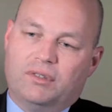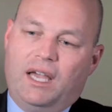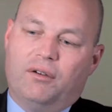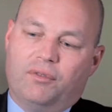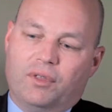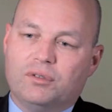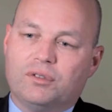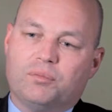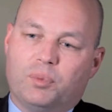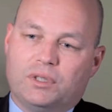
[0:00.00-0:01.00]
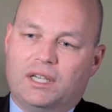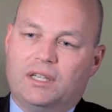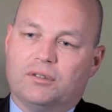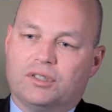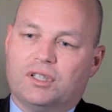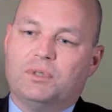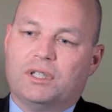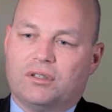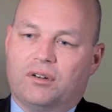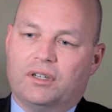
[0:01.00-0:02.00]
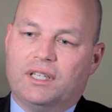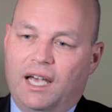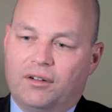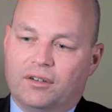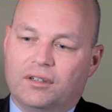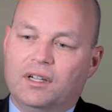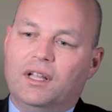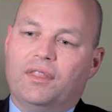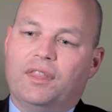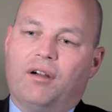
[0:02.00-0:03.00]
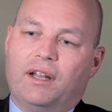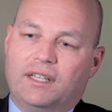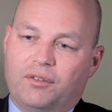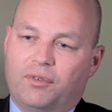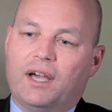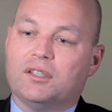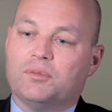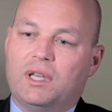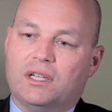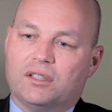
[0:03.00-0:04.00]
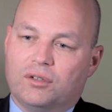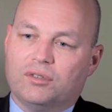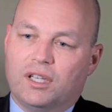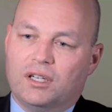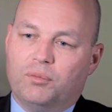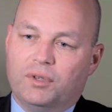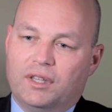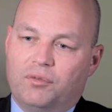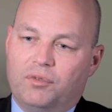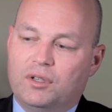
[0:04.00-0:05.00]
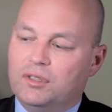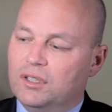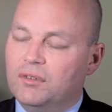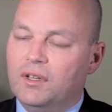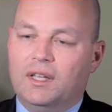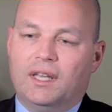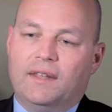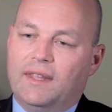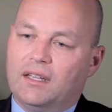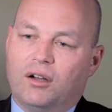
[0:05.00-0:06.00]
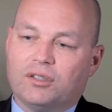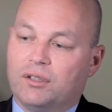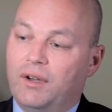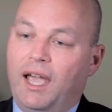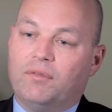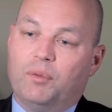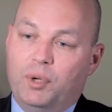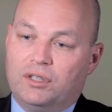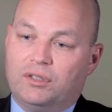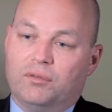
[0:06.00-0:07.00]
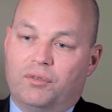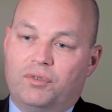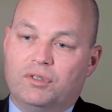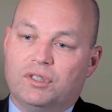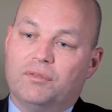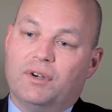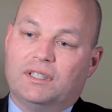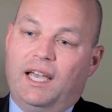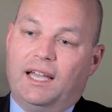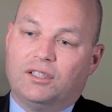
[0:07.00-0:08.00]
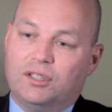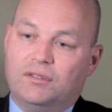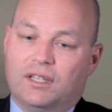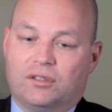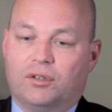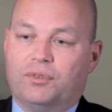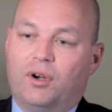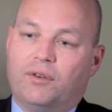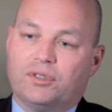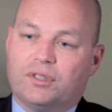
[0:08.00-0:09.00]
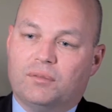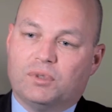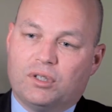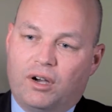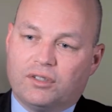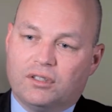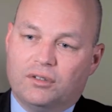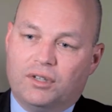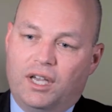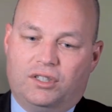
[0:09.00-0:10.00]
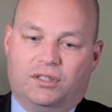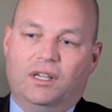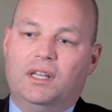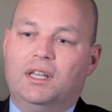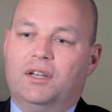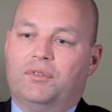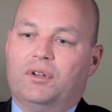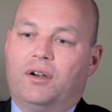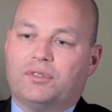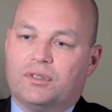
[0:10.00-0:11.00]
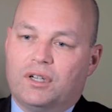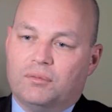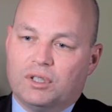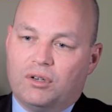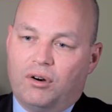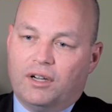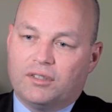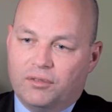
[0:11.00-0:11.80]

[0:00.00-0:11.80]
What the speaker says: now, if those particular subjects are encountered, they're identified as being associated with that fugitive, and they could also have the picture of the fugitive attached to that. So if an officer comes across a location, if an officer comes across a